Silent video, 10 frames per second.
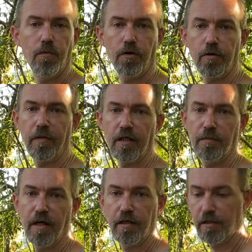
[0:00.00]
Welcome back to
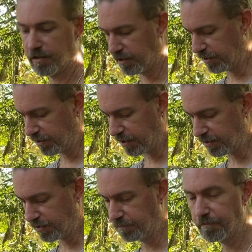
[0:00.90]
Backyard
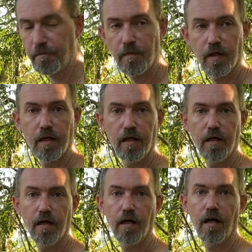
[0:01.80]
Slingshots.
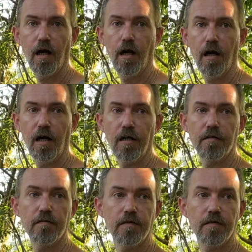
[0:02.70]
I